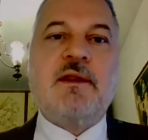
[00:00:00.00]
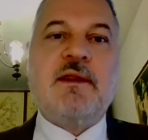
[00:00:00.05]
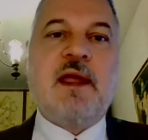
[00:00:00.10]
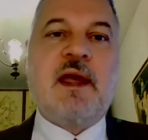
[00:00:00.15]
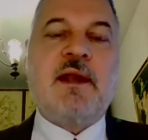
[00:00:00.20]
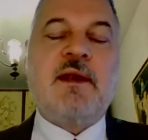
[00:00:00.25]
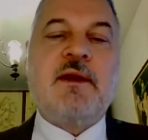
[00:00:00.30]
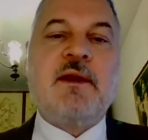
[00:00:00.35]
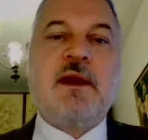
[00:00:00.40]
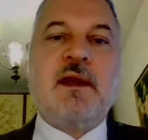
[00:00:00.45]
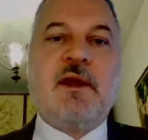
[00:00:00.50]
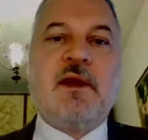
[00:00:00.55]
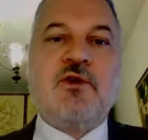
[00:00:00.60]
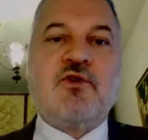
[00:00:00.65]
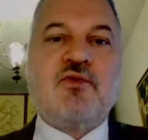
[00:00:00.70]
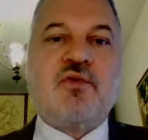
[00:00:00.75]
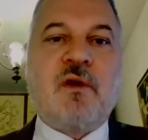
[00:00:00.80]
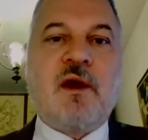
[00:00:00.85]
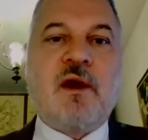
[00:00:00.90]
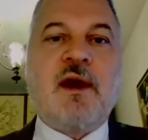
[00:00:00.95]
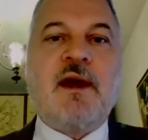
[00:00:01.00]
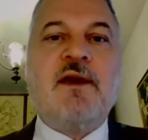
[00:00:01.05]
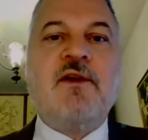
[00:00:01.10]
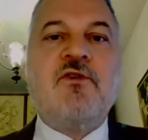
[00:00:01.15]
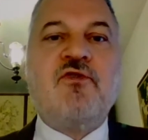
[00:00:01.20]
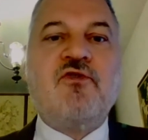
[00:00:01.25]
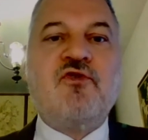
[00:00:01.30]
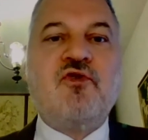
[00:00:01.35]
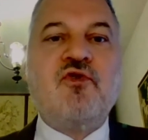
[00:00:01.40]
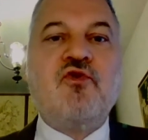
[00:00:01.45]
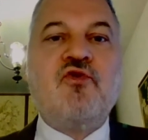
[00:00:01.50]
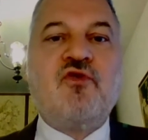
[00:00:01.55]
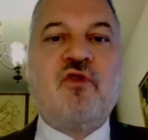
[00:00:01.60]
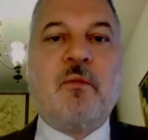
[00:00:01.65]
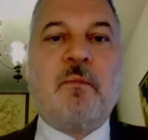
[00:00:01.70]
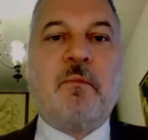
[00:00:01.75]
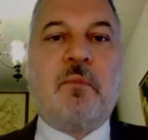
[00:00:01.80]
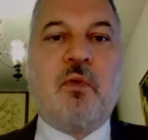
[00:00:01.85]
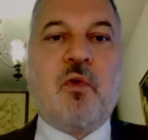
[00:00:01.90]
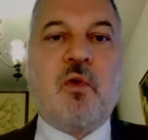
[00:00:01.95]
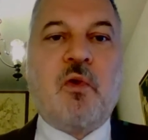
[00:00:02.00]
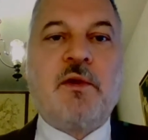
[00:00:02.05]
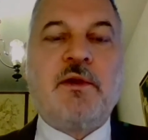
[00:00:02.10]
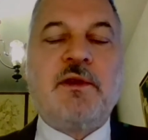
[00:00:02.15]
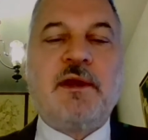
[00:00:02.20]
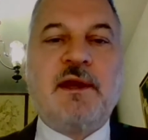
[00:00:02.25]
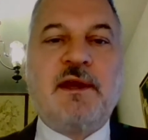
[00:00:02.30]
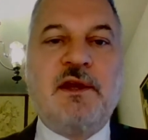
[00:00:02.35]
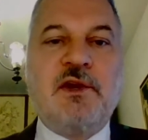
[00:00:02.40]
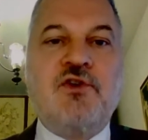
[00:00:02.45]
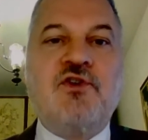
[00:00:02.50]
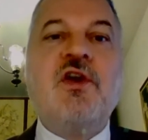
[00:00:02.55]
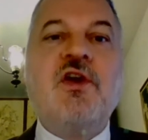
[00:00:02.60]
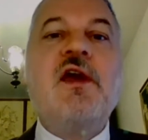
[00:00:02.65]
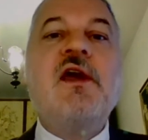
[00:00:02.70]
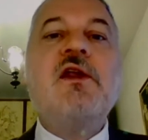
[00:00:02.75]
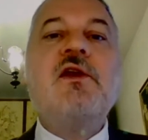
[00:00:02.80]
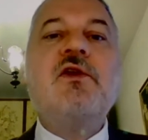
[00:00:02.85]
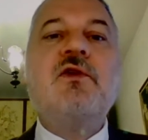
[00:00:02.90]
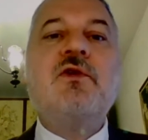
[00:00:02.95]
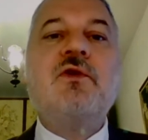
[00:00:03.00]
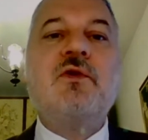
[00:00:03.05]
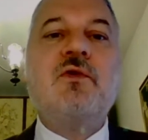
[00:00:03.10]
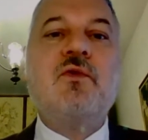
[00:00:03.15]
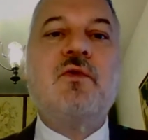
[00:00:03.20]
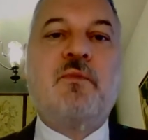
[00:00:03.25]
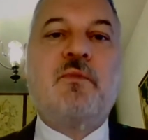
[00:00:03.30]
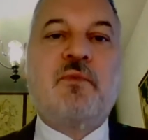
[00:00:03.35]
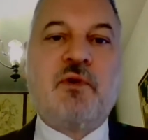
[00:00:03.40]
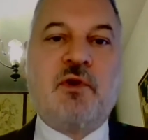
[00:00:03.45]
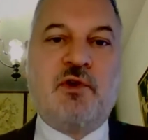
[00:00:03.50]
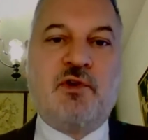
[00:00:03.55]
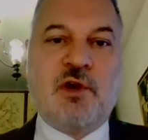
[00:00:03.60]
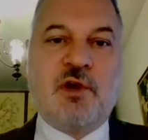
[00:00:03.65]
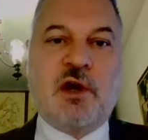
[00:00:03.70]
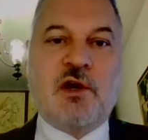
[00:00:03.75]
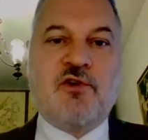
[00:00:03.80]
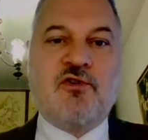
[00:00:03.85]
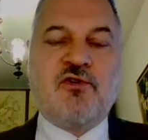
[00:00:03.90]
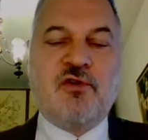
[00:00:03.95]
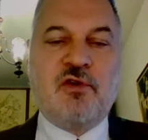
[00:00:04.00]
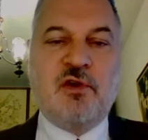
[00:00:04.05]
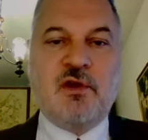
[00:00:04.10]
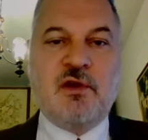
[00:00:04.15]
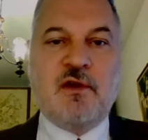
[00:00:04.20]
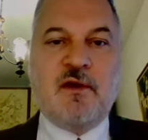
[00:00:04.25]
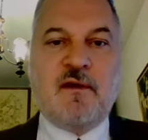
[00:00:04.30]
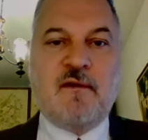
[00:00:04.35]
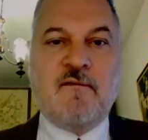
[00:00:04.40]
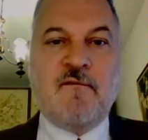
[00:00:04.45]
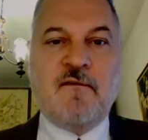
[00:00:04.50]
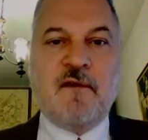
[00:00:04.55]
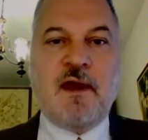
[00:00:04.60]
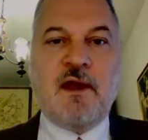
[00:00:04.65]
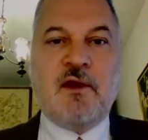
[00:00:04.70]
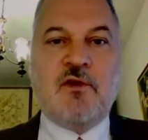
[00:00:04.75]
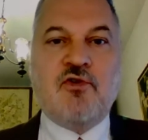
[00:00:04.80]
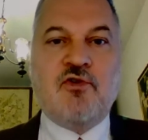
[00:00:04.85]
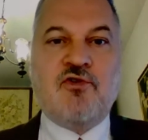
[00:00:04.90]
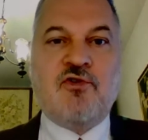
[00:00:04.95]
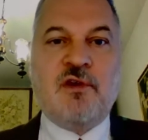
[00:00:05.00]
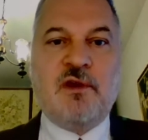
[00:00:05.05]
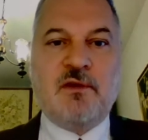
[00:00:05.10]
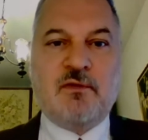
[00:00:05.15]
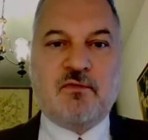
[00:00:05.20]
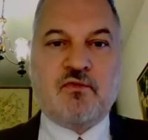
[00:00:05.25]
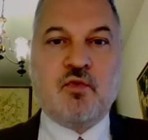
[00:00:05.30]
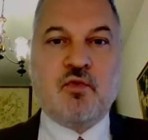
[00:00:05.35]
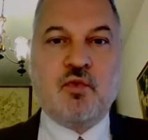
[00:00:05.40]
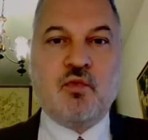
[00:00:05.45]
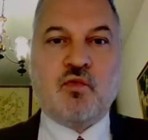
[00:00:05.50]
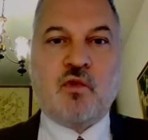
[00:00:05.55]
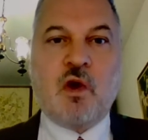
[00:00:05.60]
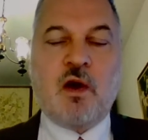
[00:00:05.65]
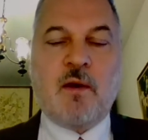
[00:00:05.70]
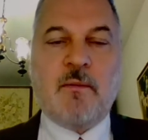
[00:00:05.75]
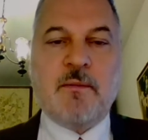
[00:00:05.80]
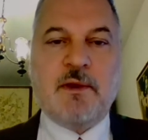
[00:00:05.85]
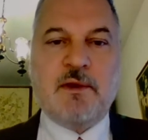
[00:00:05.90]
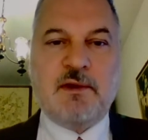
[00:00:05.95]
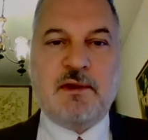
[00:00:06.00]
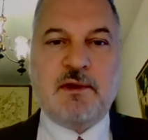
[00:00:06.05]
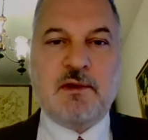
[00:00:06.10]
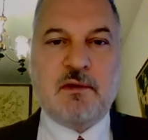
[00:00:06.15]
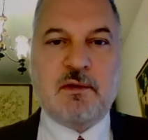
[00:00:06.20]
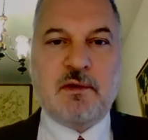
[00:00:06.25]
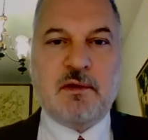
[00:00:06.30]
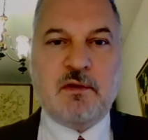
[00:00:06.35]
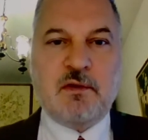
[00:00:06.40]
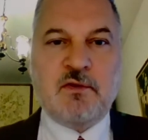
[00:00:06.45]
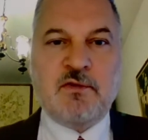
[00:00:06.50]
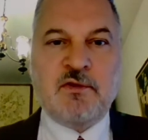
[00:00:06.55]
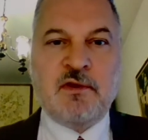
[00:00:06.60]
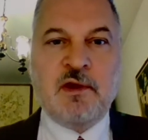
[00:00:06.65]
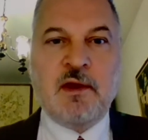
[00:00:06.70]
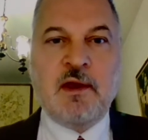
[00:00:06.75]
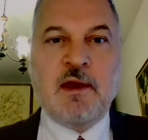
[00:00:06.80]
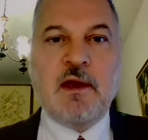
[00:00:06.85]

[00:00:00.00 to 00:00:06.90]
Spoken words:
that tries to support the continued production of energy through raw materials,